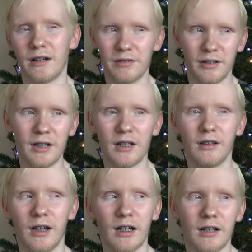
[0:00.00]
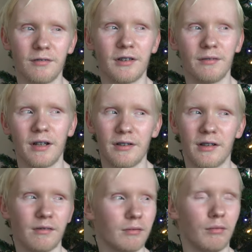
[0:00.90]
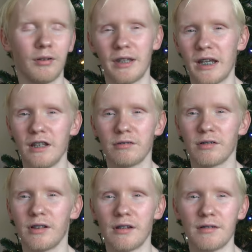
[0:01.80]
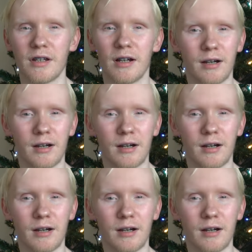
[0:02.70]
Now I said a lot of 787s weren't that interesting this year,